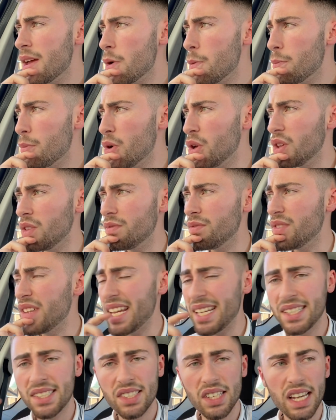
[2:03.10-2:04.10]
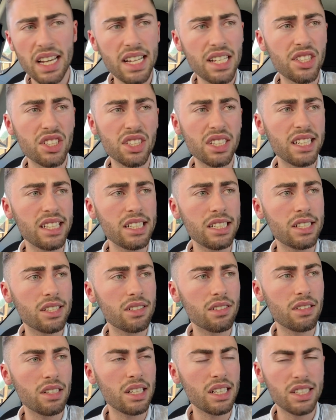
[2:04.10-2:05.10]
But this season,
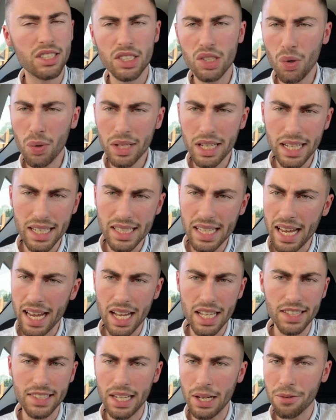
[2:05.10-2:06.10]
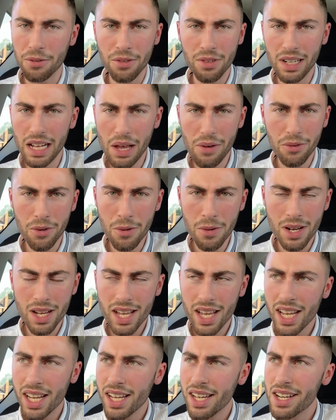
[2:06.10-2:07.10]
it's like he's hit a different level.
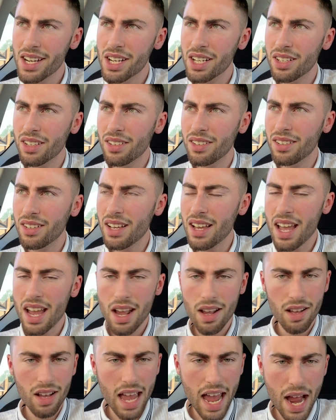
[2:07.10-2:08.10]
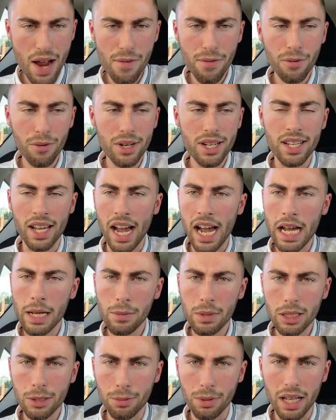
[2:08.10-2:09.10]
Every game
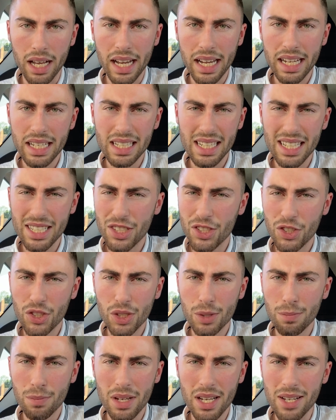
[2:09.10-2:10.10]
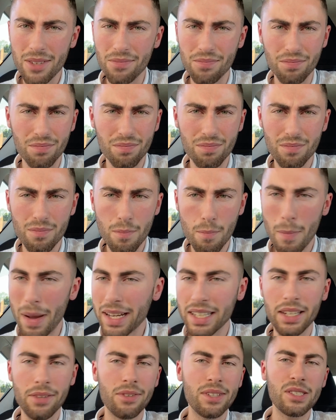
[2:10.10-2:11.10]
he's played, it's just been
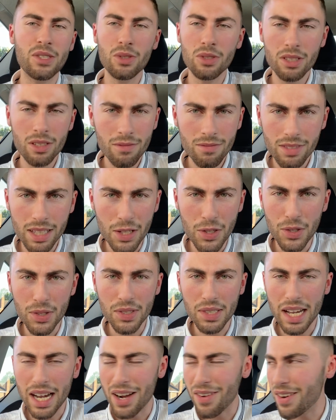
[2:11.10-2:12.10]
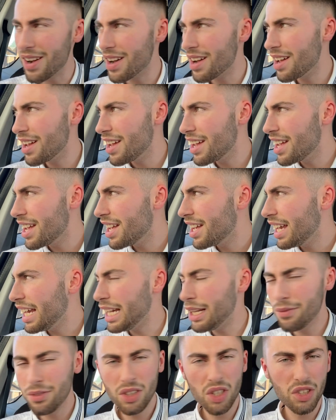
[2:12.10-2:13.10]
magnificent, let's just say that.
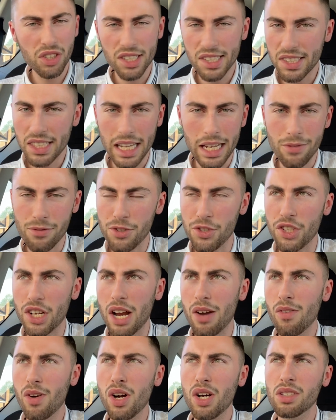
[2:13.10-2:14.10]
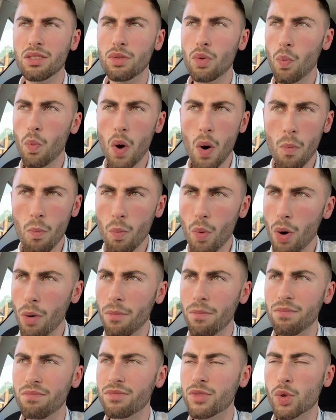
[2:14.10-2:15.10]
Even under Steven Gerrard, the
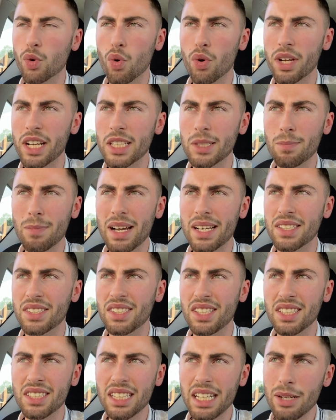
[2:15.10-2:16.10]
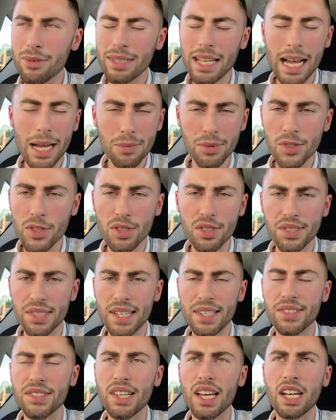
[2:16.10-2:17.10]
1-1 draw against Man City, it was absolutely
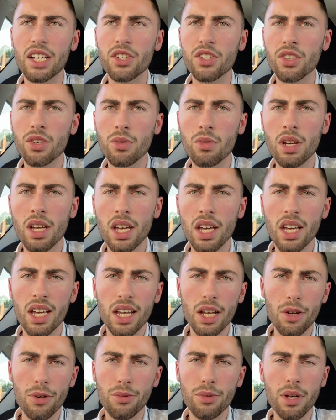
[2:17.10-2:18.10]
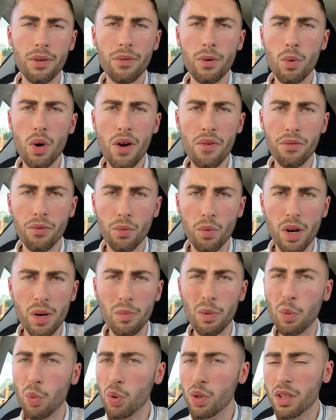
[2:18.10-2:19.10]
sensational. If it weren't for him,
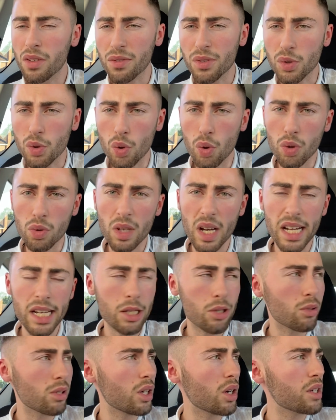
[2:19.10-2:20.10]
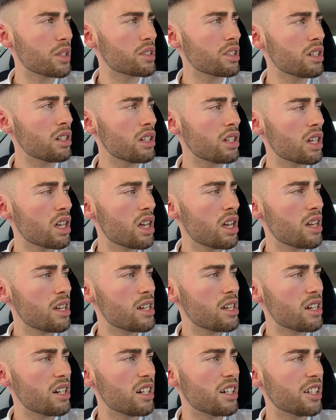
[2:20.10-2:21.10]
we wouldn't have scored that equaliser.
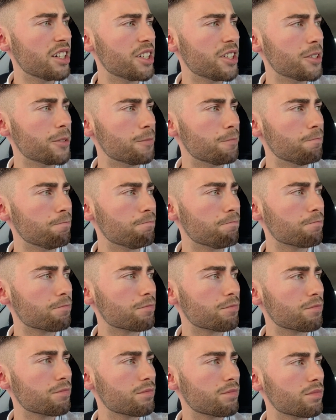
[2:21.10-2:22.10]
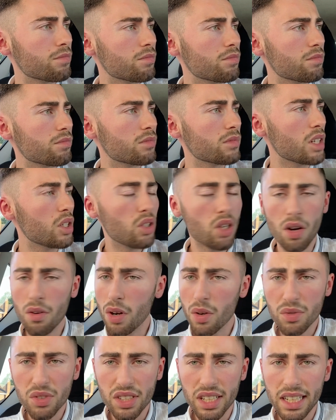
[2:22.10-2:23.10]
And
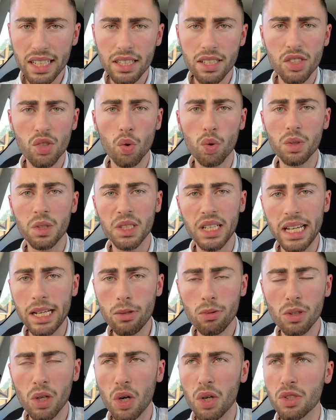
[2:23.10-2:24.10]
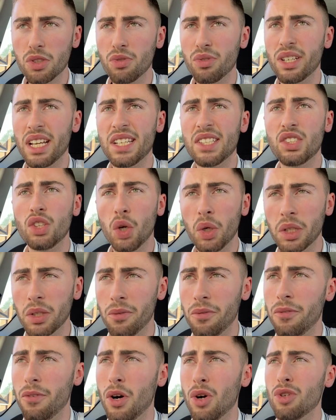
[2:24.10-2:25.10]
obviously, he scored the equaliser against
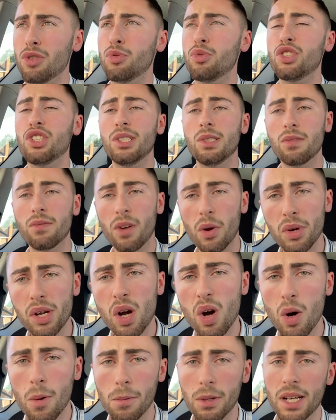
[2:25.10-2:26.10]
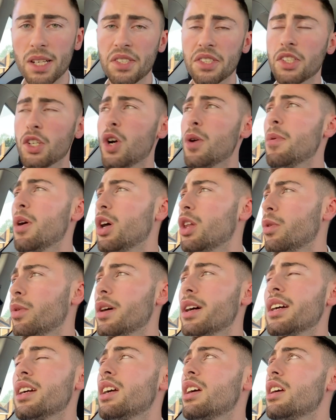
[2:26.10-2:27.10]
Nottingham Forest, which is a very hard place to go, by the way.